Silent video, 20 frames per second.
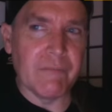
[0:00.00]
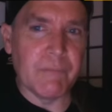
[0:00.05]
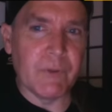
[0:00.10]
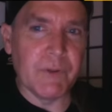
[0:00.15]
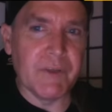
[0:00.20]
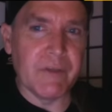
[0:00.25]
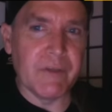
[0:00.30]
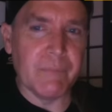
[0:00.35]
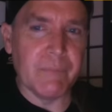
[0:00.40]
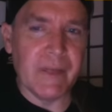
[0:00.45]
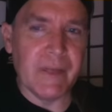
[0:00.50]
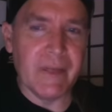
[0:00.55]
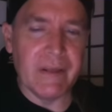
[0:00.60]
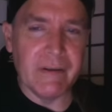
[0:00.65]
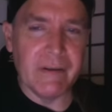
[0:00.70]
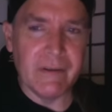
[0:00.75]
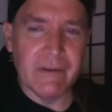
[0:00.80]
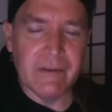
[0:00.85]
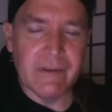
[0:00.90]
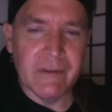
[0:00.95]
million
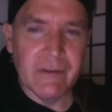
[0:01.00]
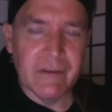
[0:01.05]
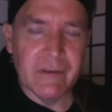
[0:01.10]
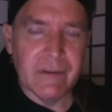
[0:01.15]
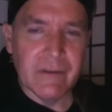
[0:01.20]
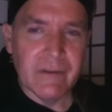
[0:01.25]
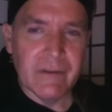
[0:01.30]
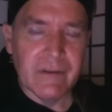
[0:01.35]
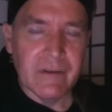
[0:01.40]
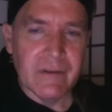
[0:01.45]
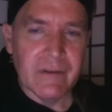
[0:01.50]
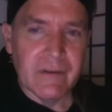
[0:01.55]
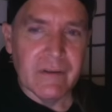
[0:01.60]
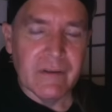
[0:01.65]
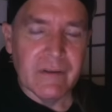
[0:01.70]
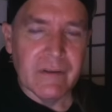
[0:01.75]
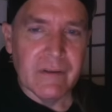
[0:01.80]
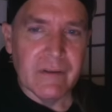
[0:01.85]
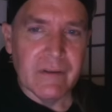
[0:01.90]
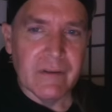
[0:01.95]
men
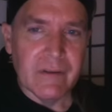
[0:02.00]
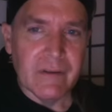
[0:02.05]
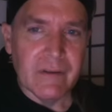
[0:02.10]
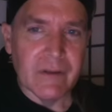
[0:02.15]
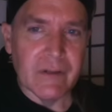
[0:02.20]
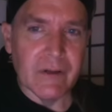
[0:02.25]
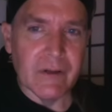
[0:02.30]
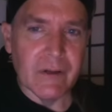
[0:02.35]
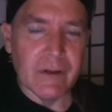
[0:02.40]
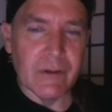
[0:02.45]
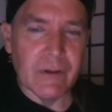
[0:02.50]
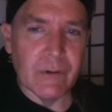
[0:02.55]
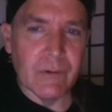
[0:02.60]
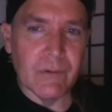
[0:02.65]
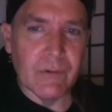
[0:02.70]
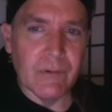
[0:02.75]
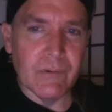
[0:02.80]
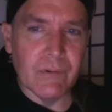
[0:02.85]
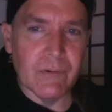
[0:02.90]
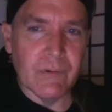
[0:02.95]
you
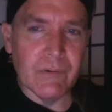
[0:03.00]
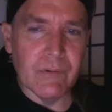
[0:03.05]
know